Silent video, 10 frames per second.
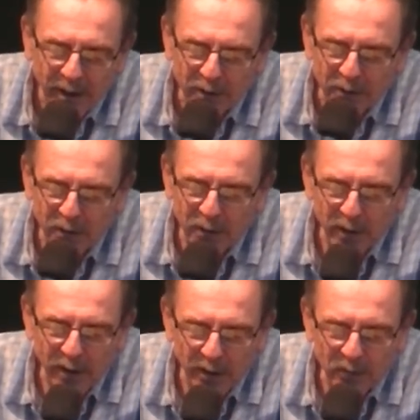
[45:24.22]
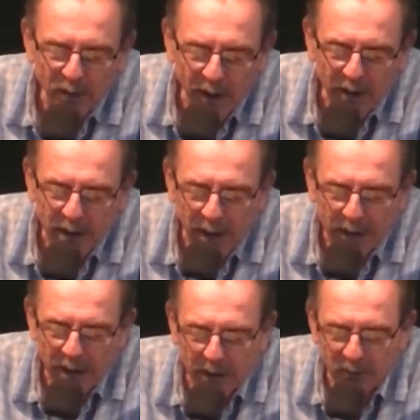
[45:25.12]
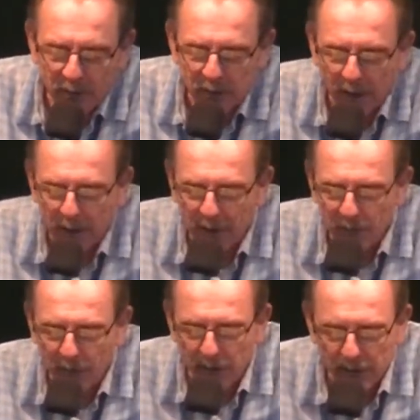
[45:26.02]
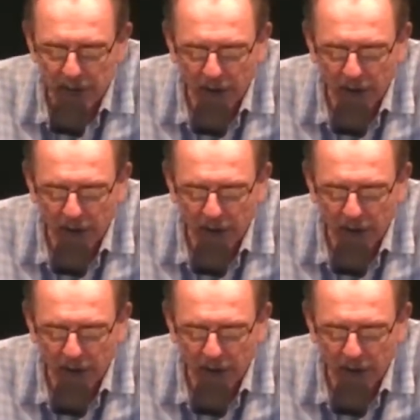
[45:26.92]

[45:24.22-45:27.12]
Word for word: I don't know if I, I can't even think of all,